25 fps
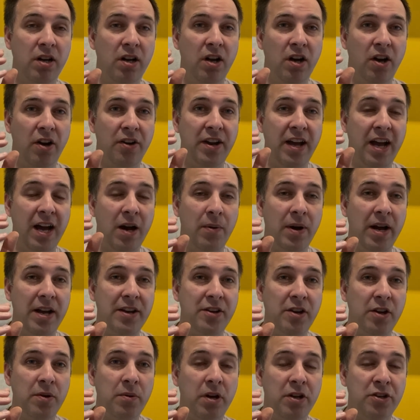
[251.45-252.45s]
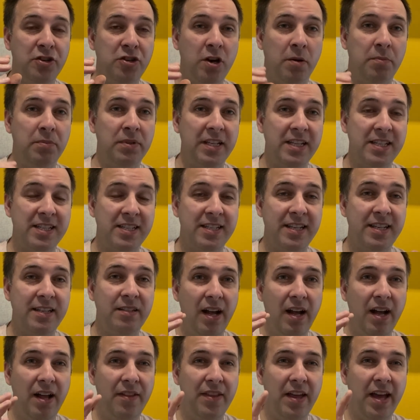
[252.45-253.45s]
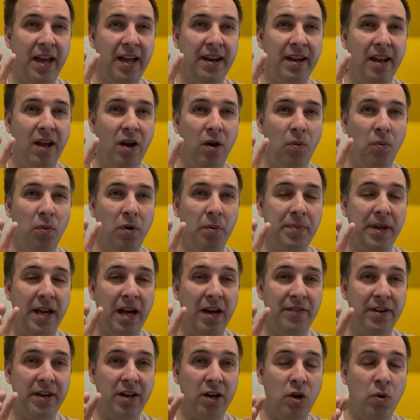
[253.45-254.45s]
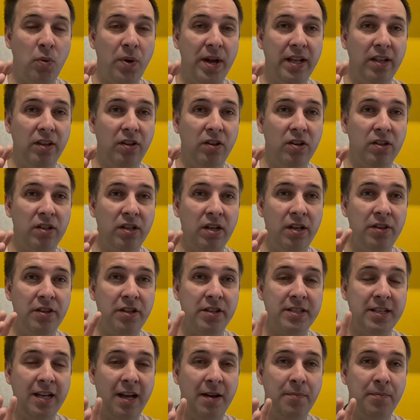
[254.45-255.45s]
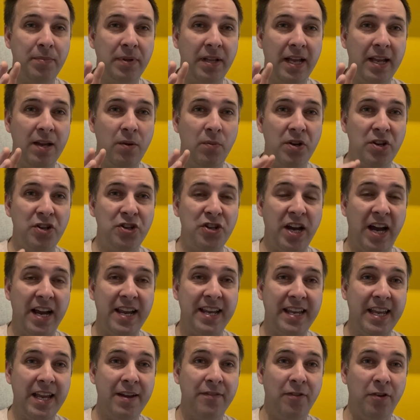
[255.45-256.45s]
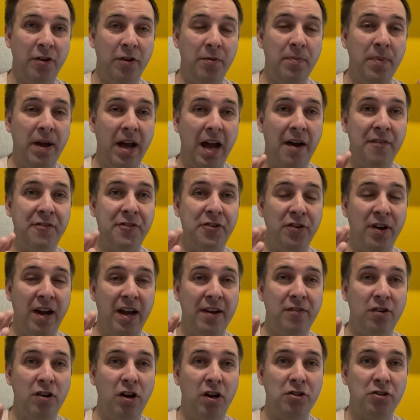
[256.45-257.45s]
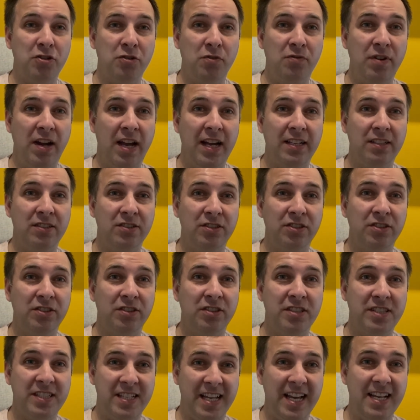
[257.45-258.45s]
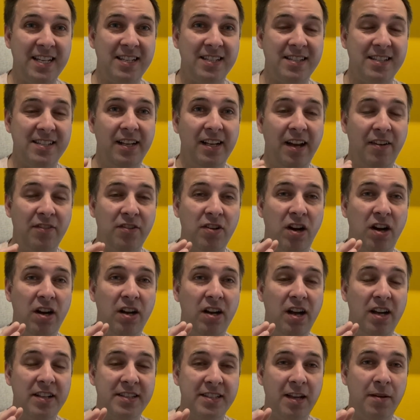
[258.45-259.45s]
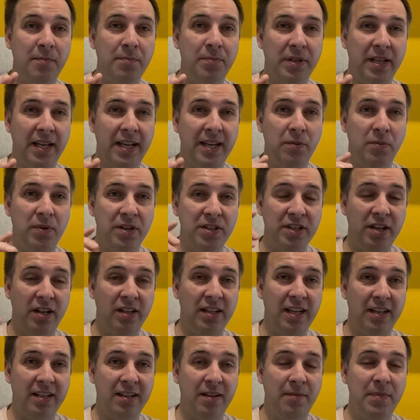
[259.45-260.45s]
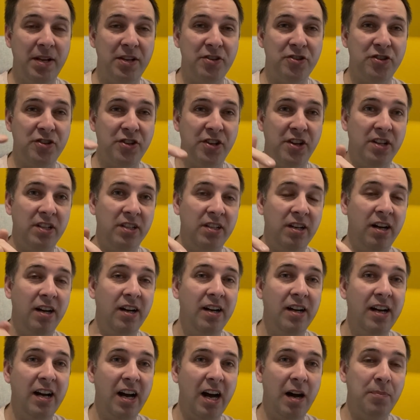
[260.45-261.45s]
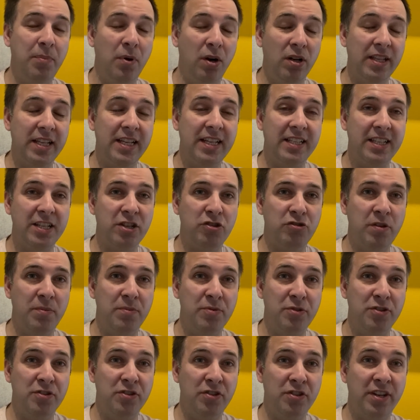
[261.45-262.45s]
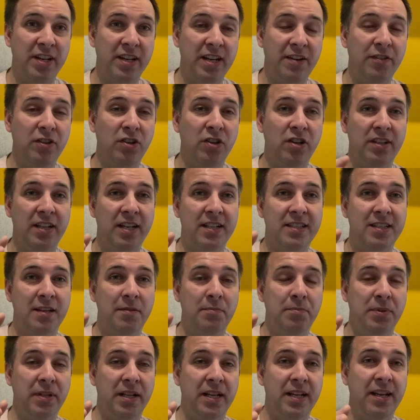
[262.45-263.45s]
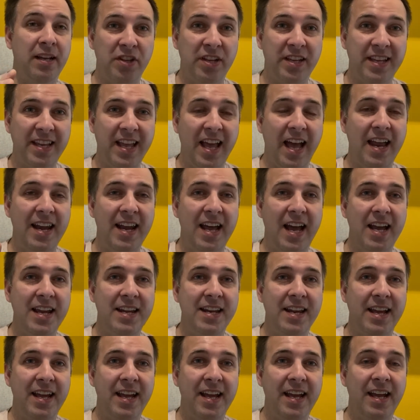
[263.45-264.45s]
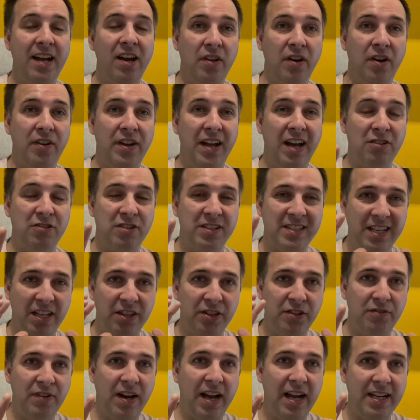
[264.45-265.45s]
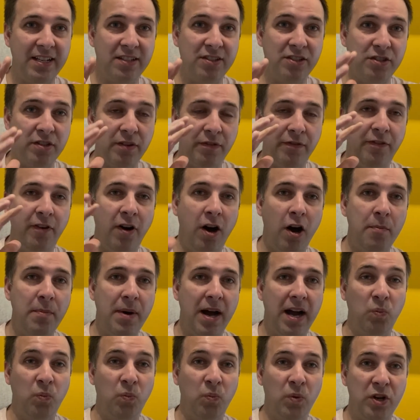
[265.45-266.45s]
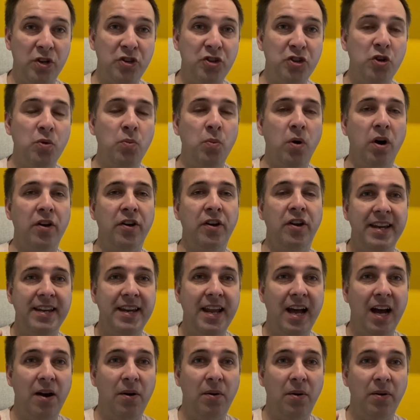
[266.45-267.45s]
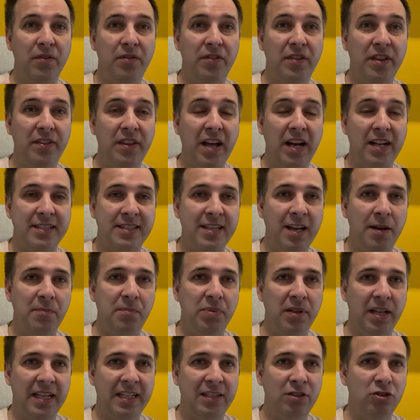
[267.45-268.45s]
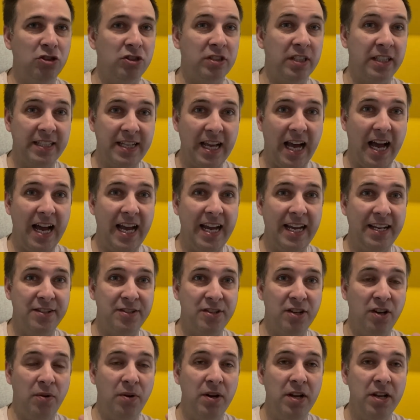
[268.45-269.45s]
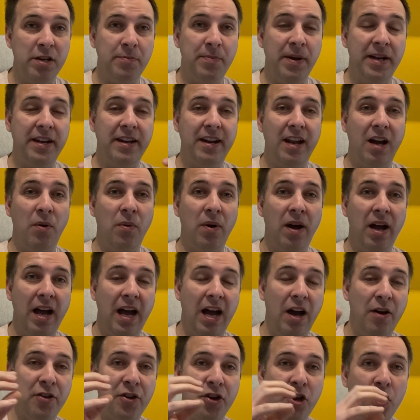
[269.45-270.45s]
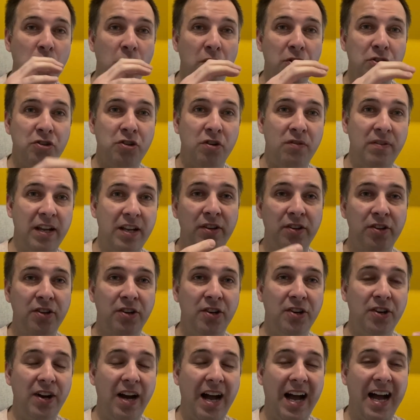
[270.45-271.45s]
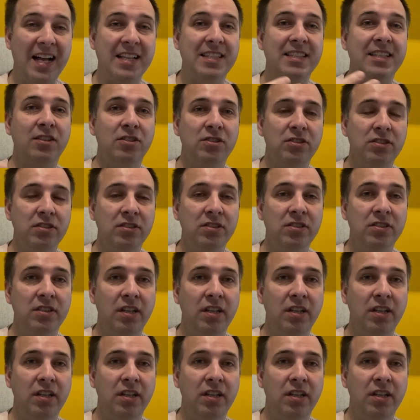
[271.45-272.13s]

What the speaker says: on how I do a job listing, and then we'll be having a quick look at the template which I give them after I've got some writers to test. I've got a template which, like I mentioned earlier, I'll put a link in the description so you can have a look at that template and get an idea on how to tell the writers the format which you want. Now, that template is just a guide, so depending on how you want to arrange your articles,